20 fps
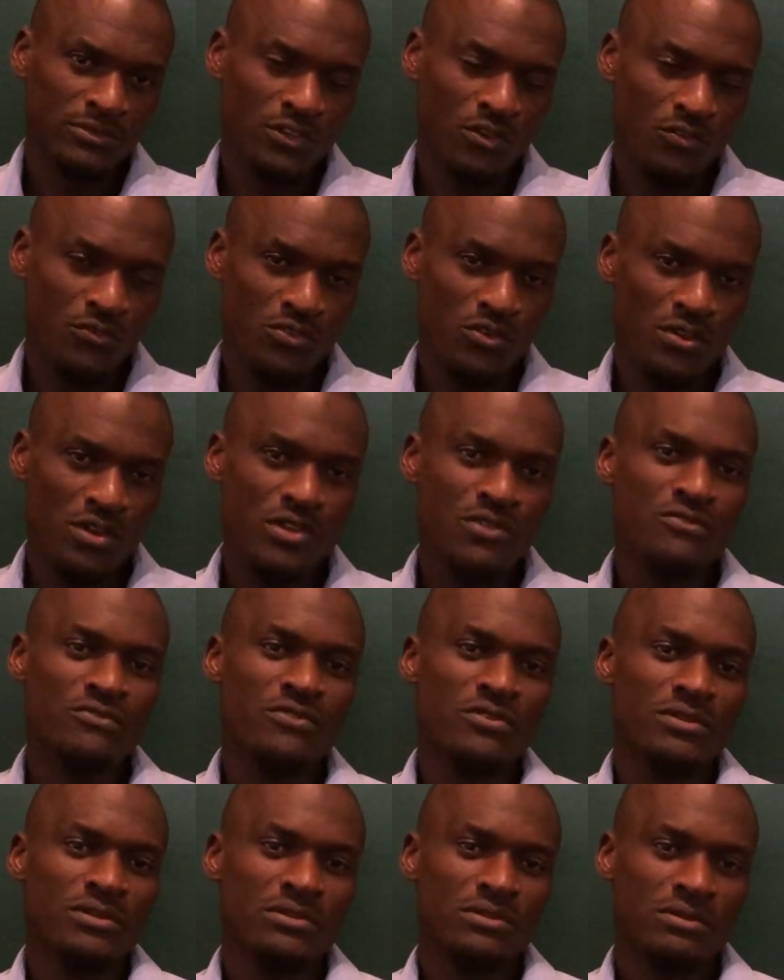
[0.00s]
of your
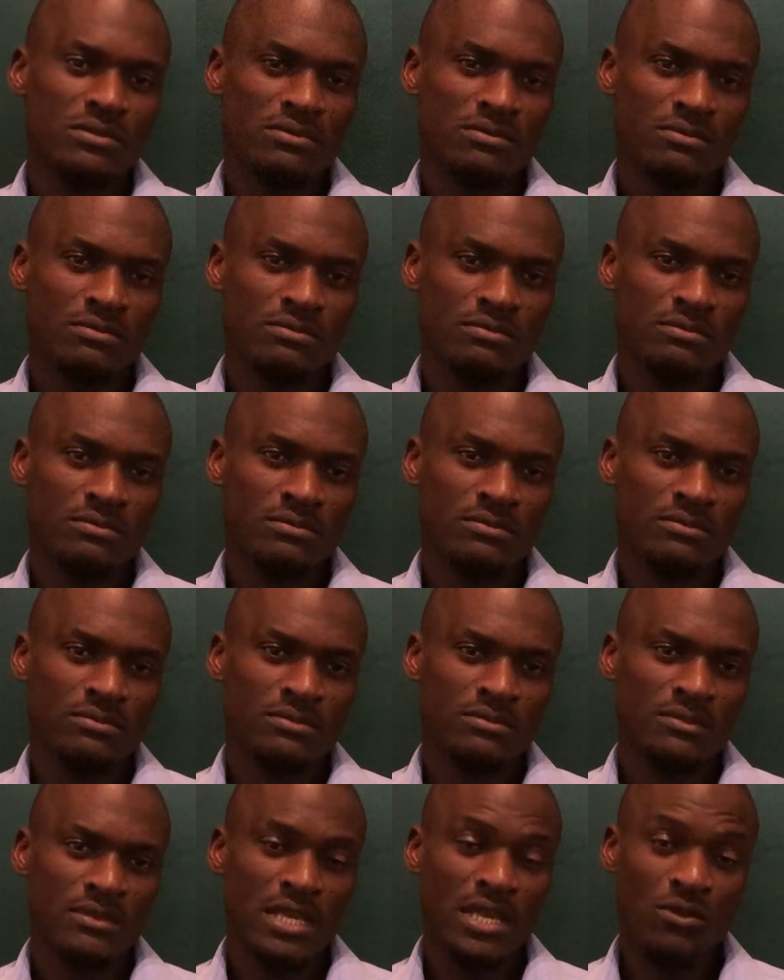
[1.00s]
invoice
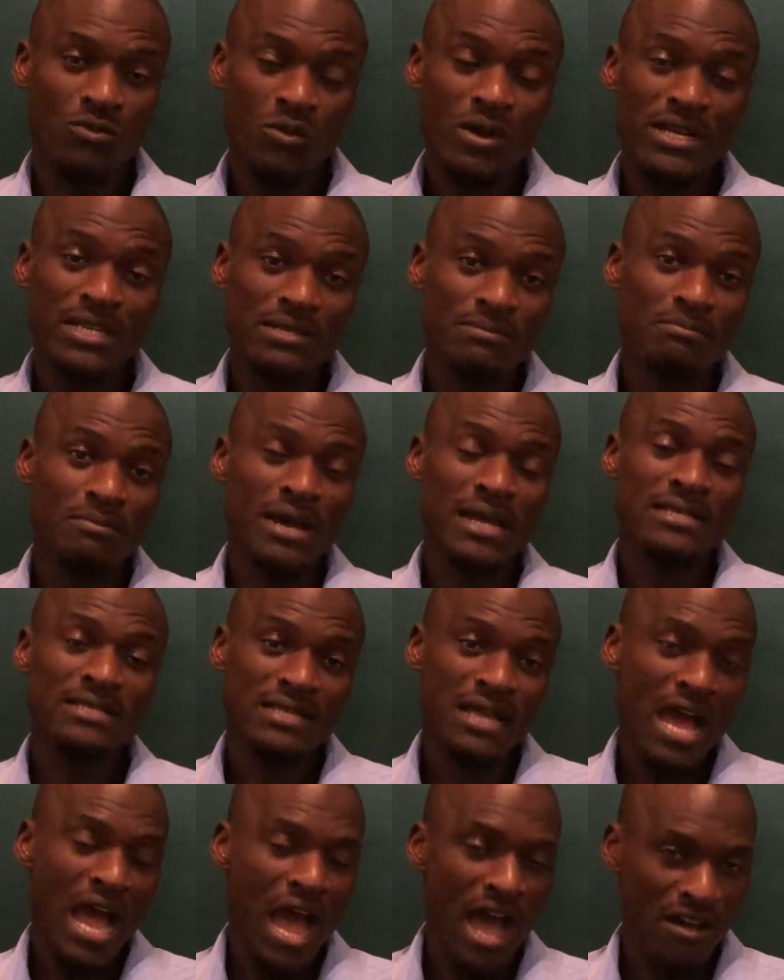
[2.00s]
and what it
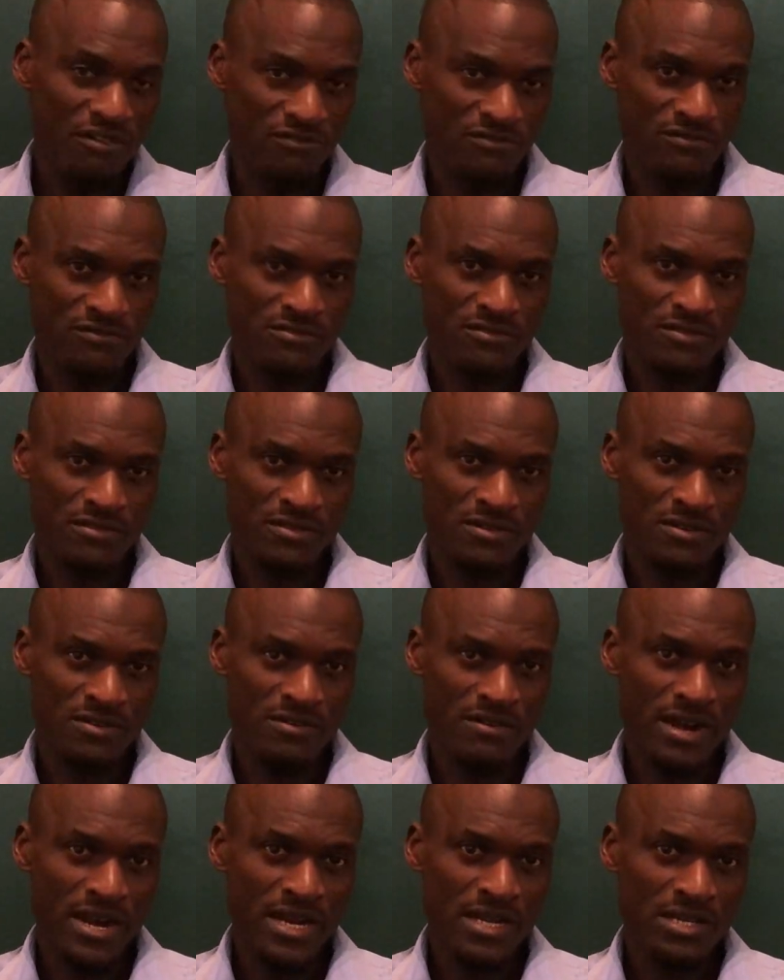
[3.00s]
must have,
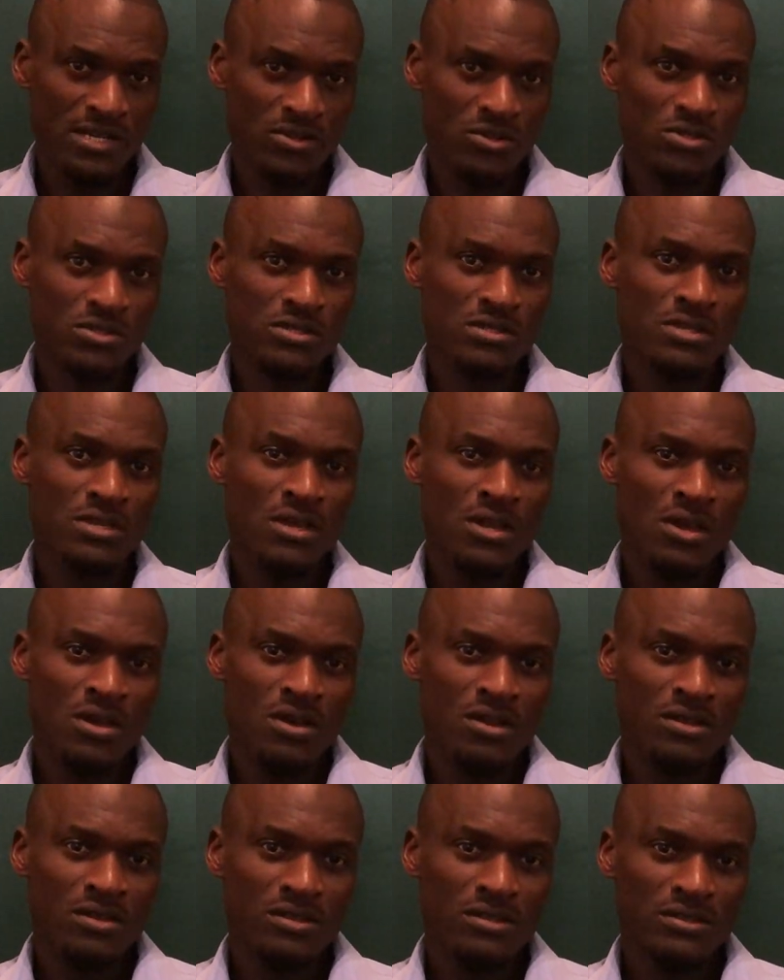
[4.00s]
right? Because
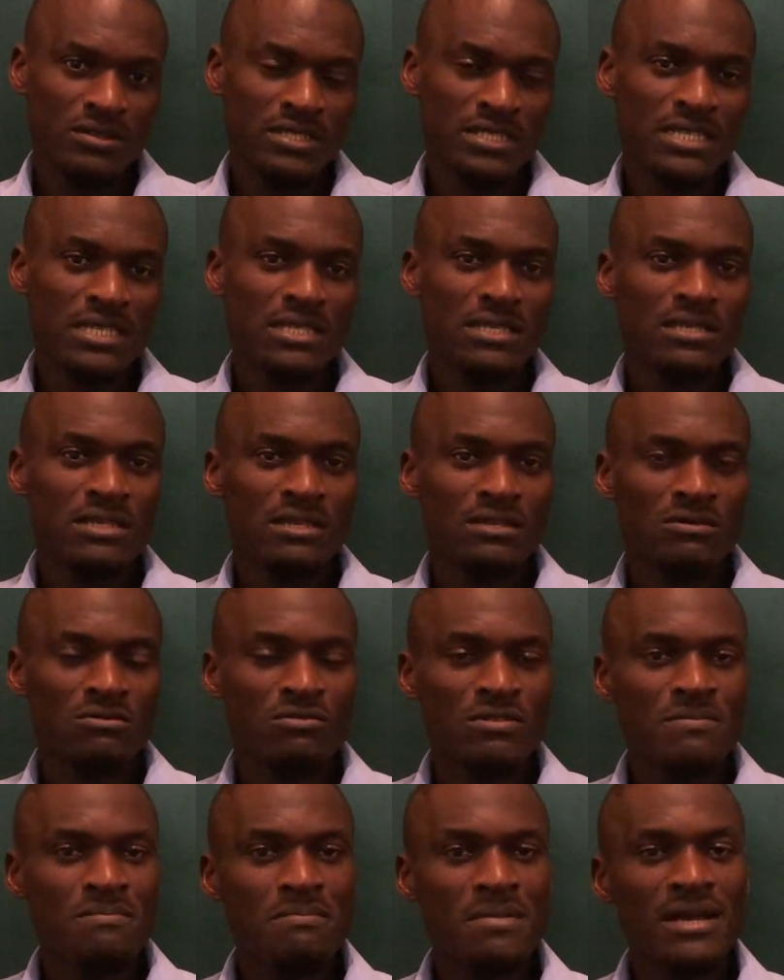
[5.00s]
you see,
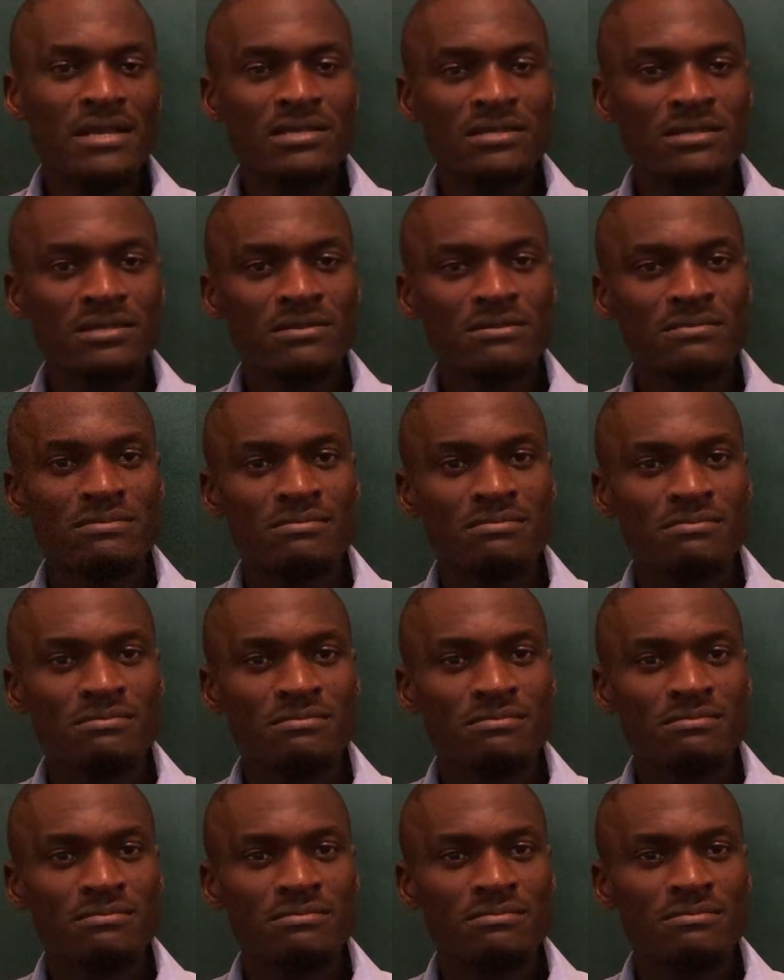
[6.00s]
we must
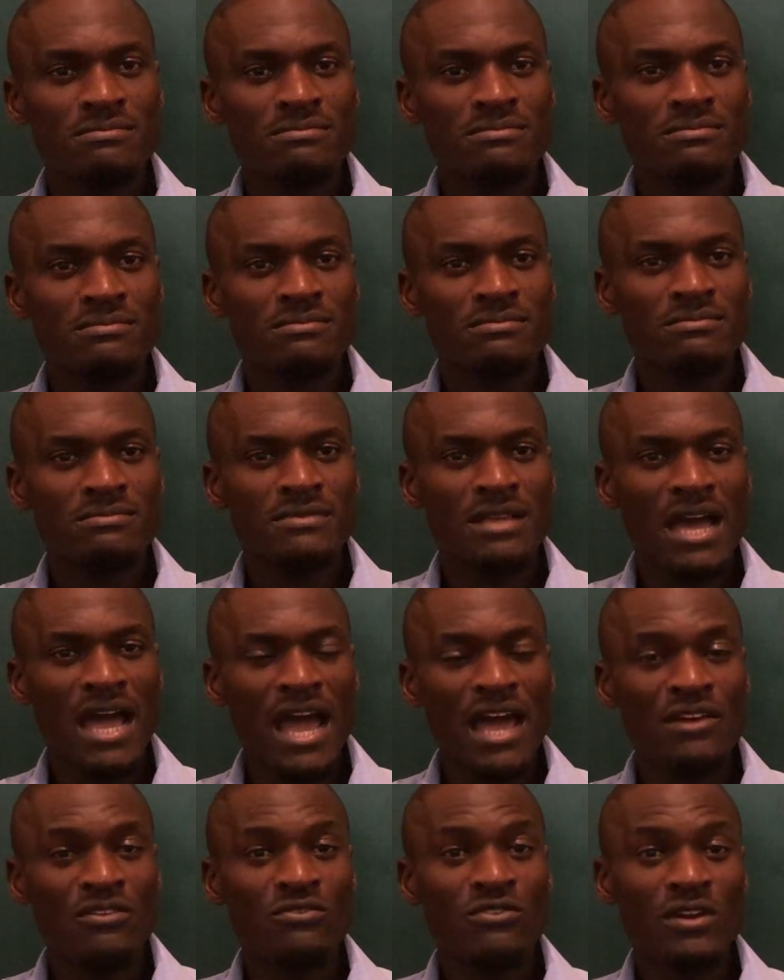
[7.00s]

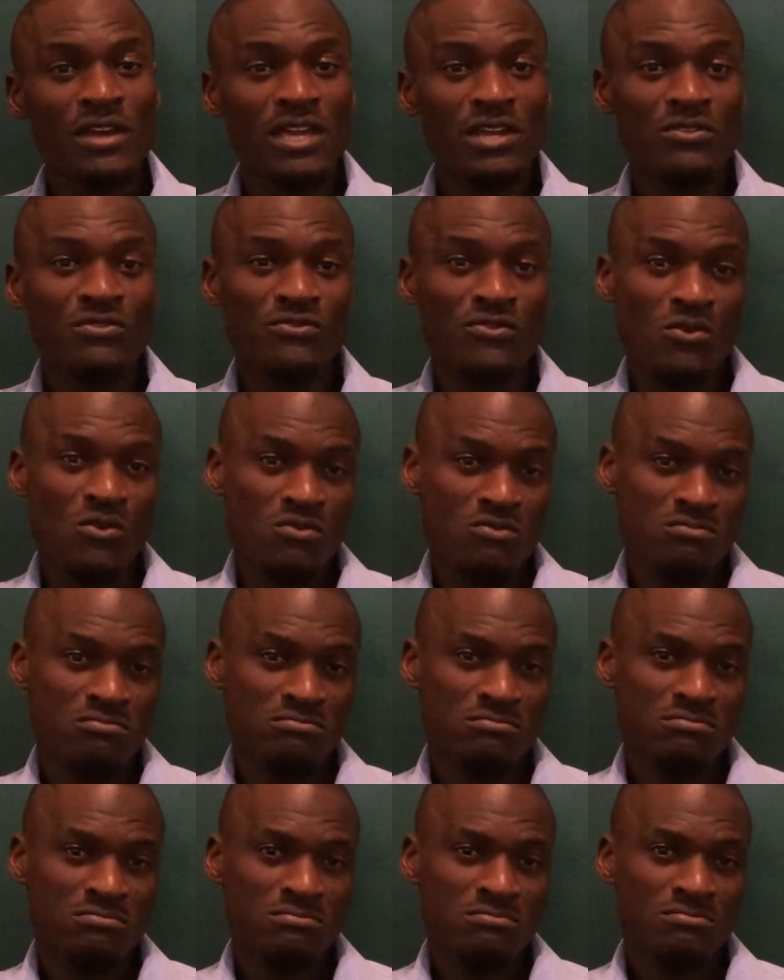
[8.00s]
advocate for
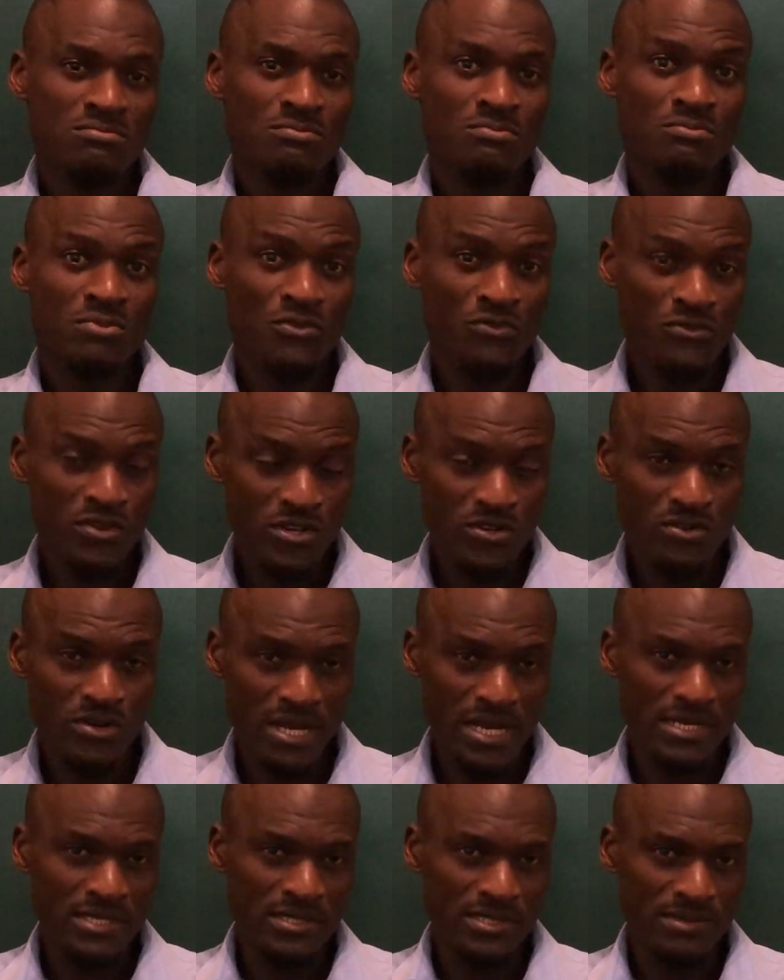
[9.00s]

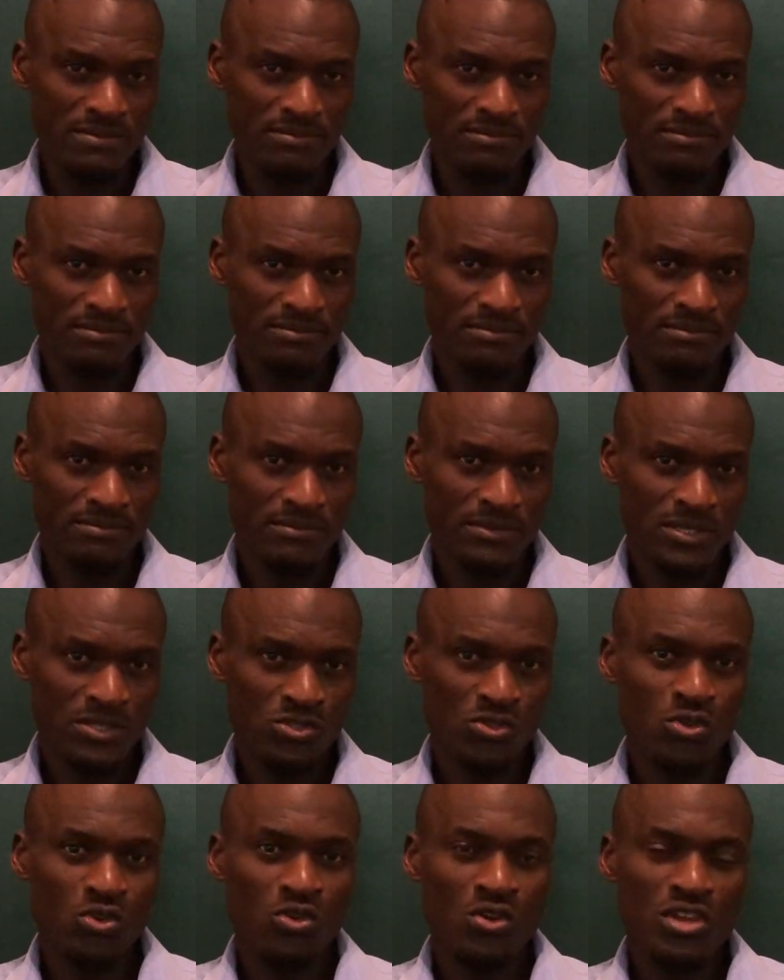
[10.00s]
professionalism.
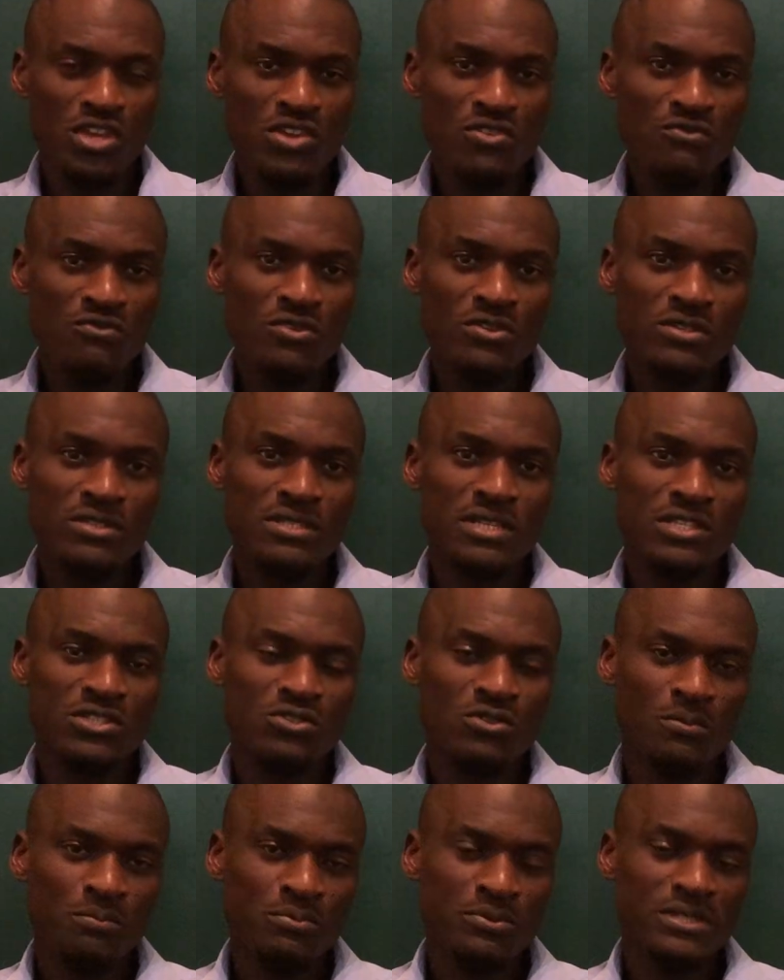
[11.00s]
So your invoice
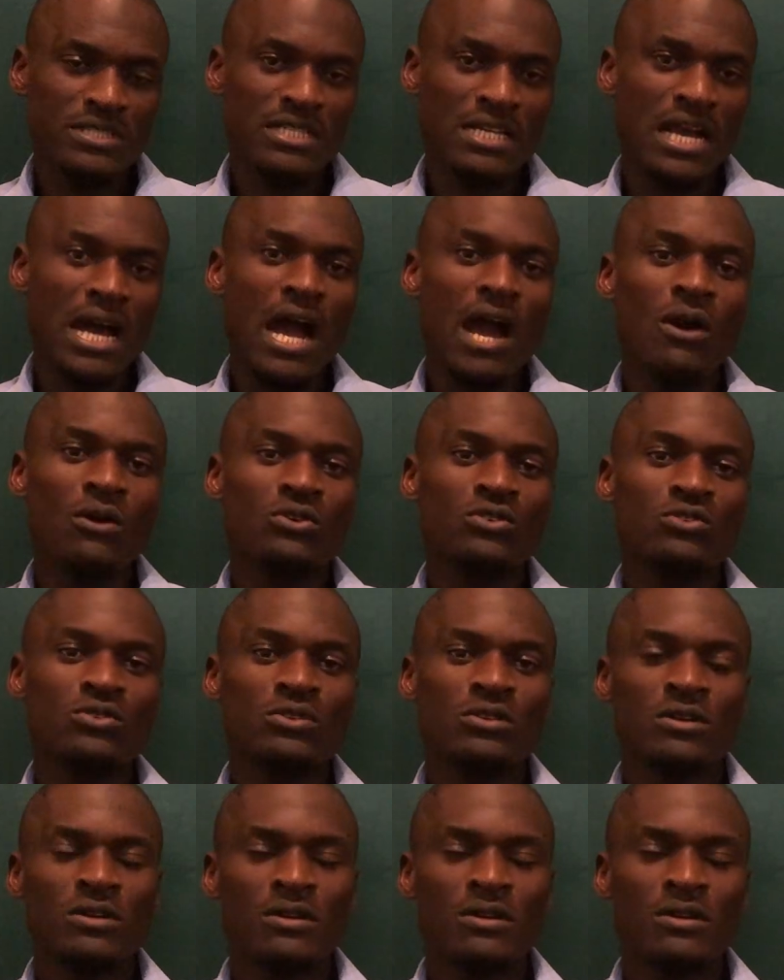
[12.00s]
that you're putting out